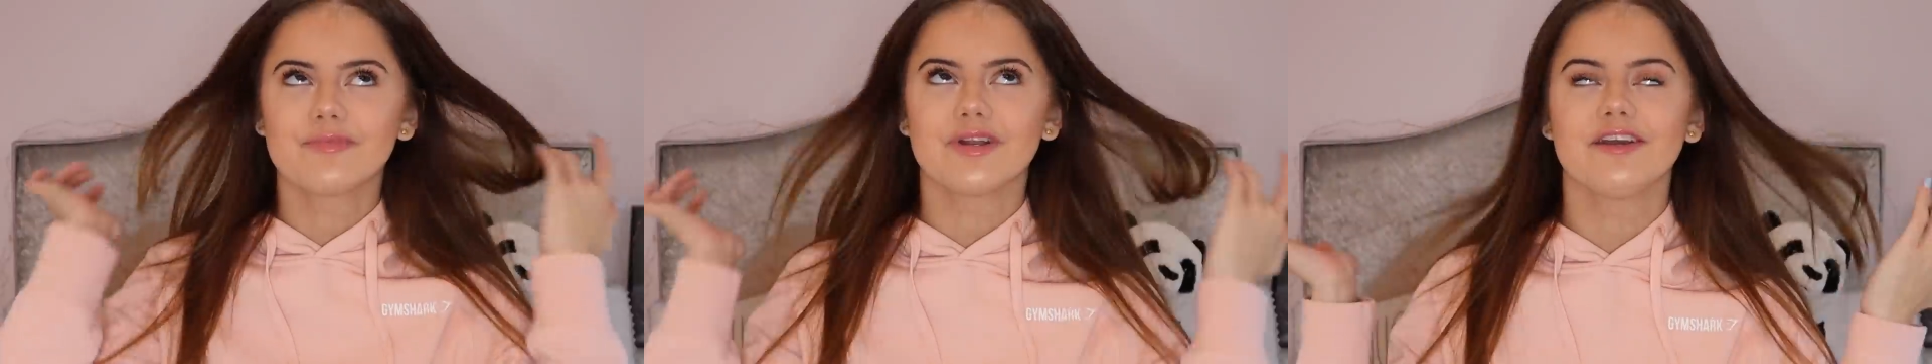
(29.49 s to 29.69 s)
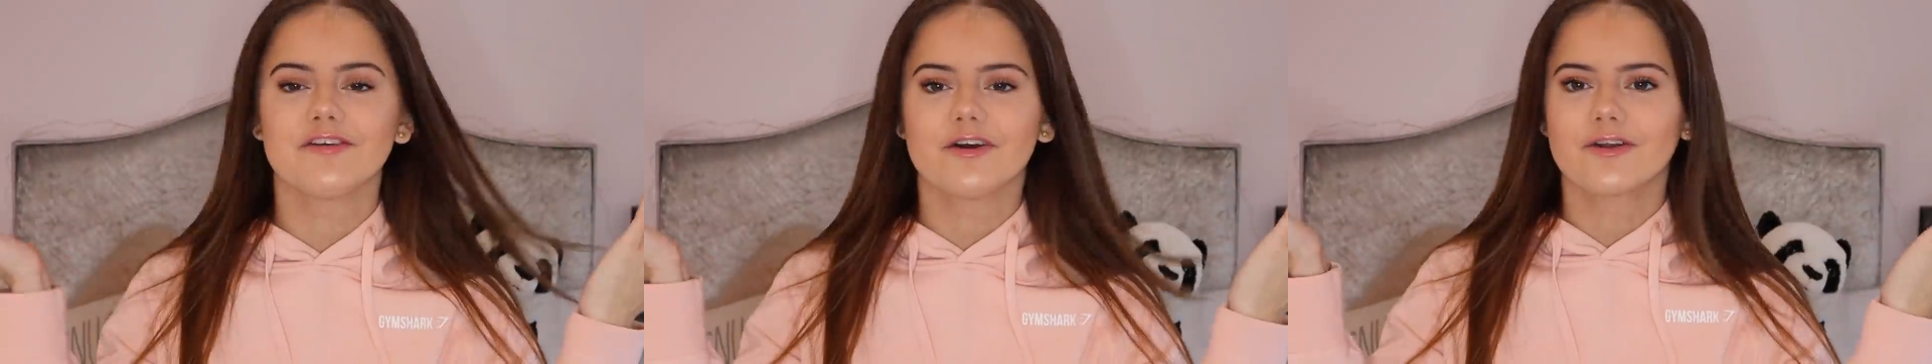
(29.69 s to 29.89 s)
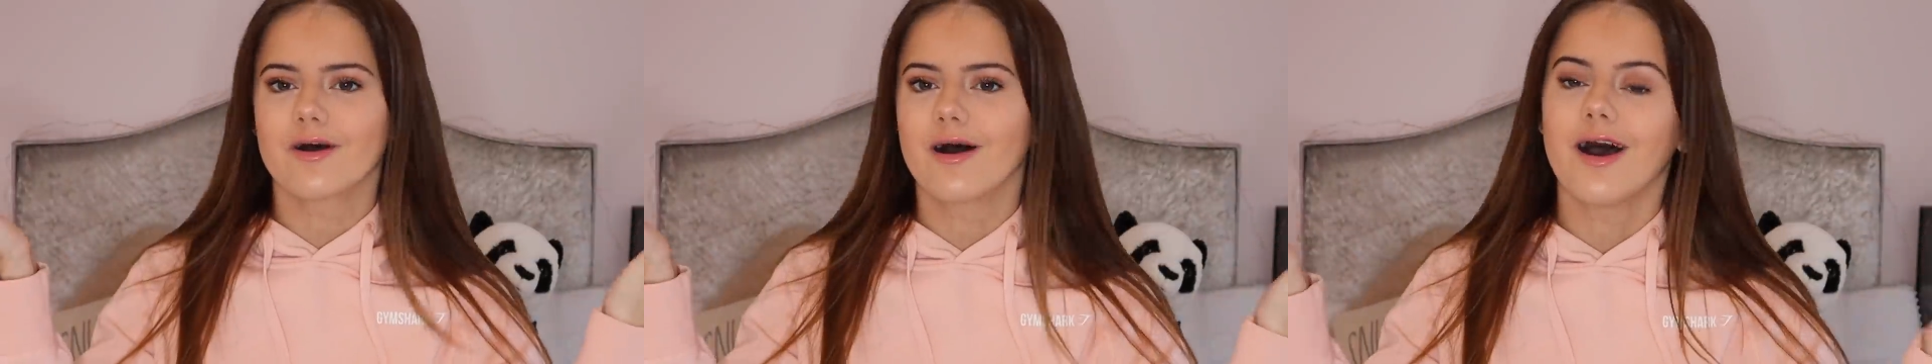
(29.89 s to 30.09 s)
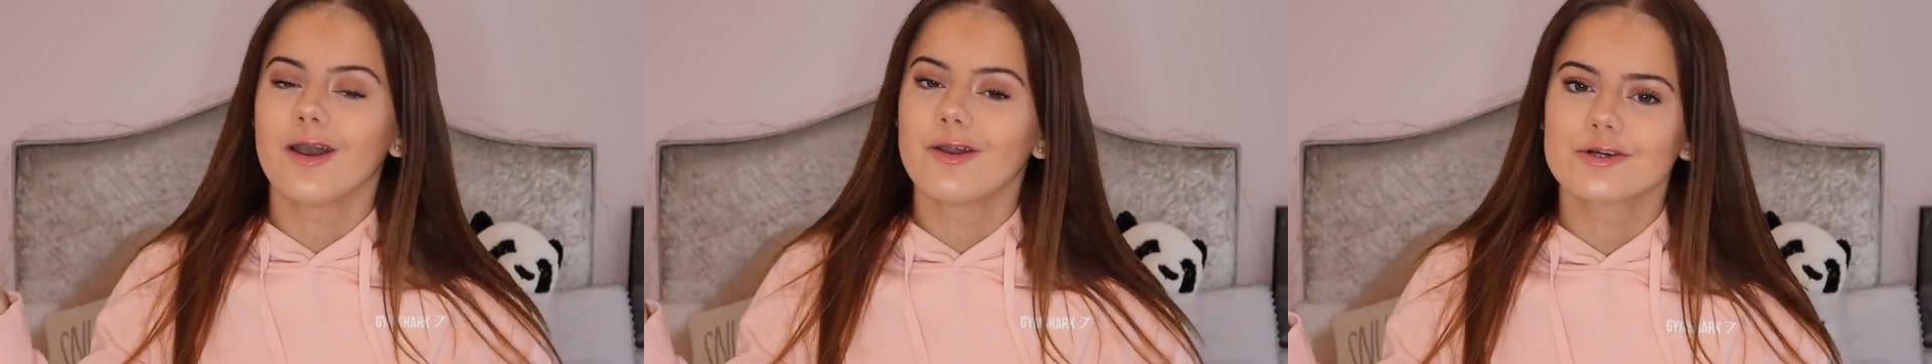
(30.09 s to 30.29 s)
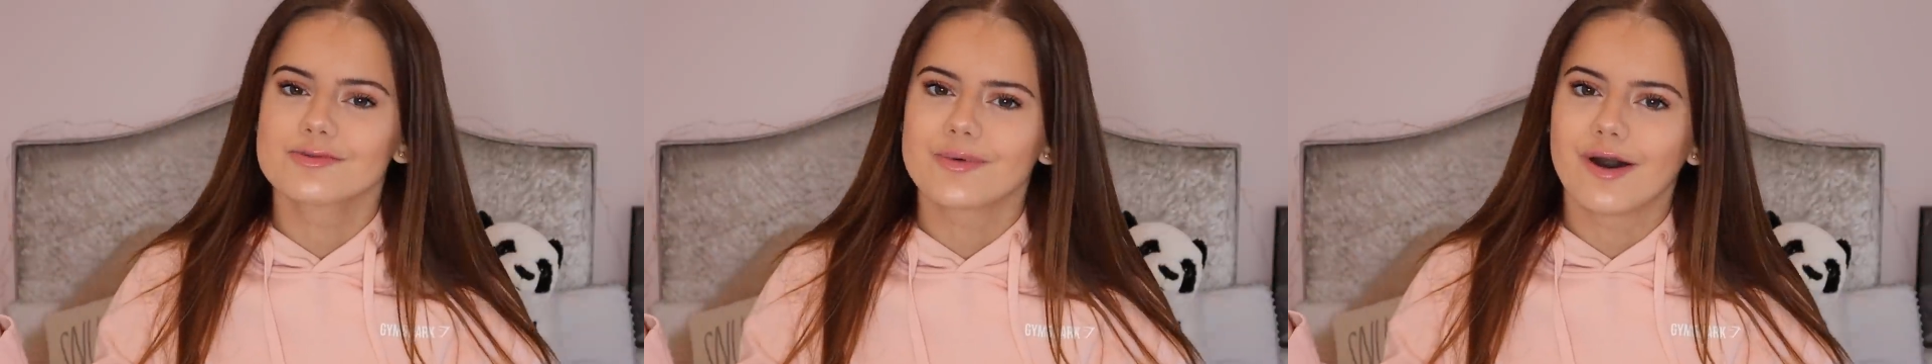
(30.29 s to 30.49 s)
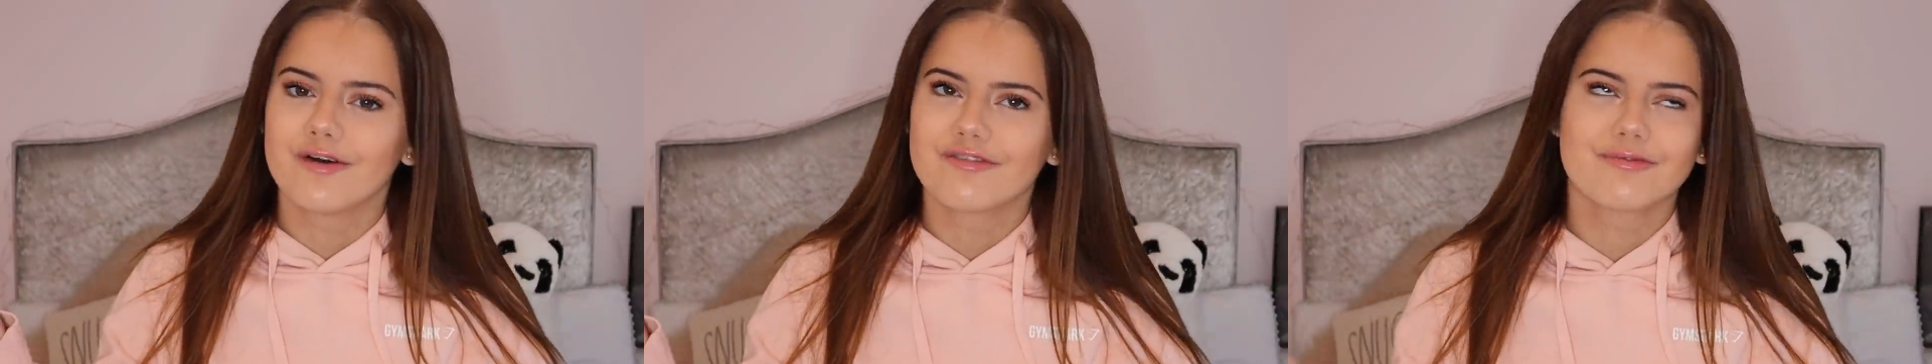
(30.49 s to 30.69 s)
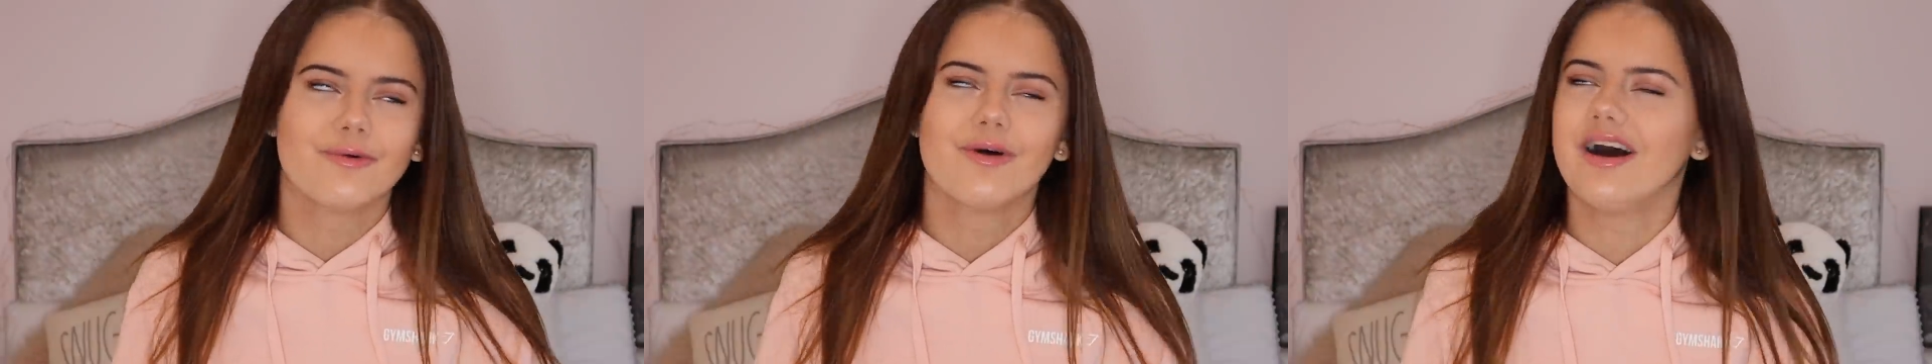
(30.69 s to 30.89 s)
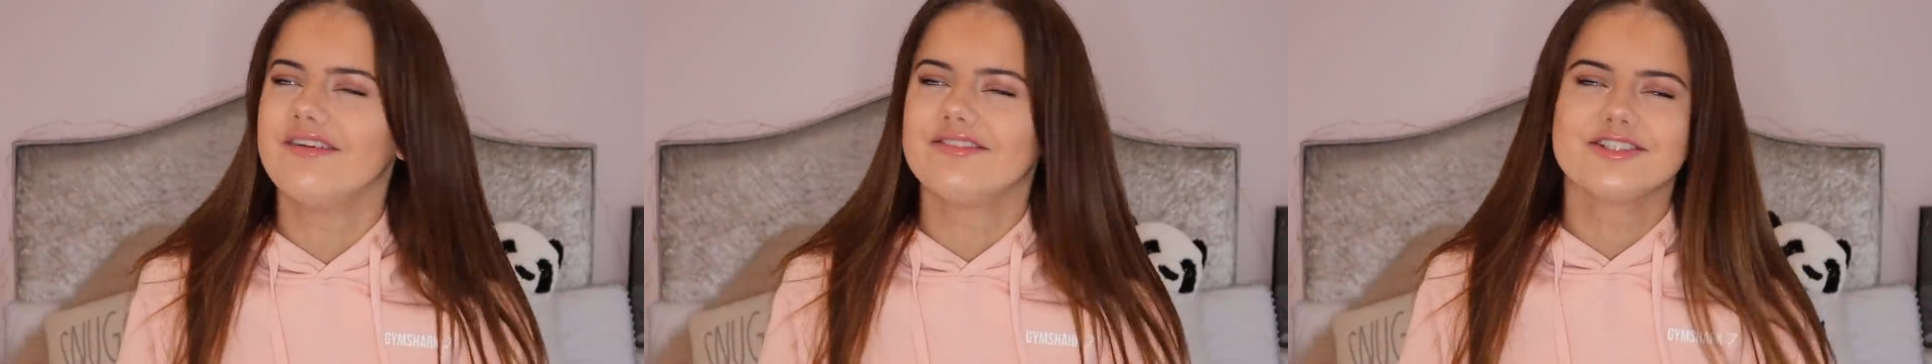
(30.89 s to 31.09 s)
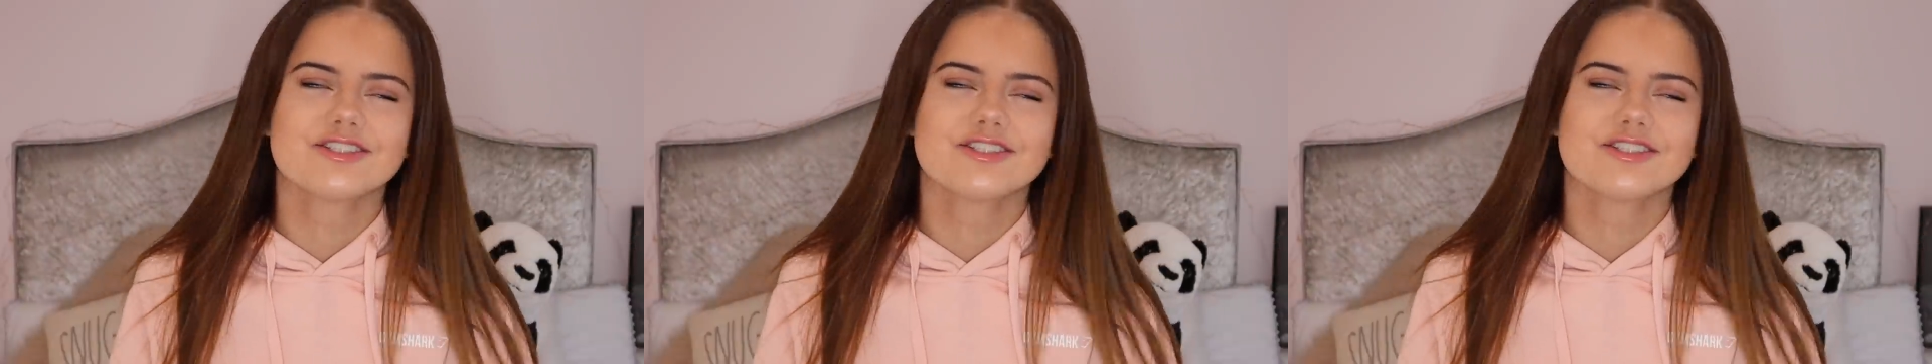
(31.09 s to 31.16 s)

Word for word: believe it or not, I look 12, whatever,